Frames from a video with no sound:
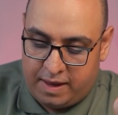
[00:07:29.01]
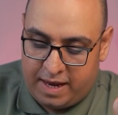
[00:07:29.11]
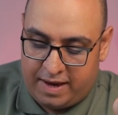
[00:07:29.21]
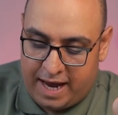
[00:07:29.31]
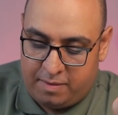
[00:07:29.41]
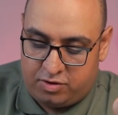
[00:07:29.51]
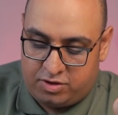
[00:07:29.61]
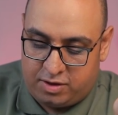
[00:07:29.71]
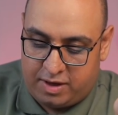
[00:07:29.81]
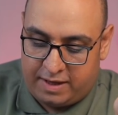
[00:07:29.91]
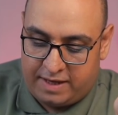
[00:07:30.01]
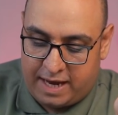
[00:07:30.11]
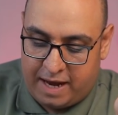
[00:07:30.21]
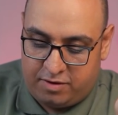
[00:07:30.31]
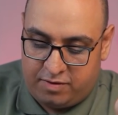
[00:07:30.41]
and after selecting
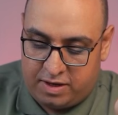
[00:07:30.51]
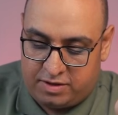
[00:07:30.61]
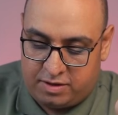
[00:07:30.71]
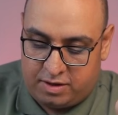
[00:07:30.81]
Add Device,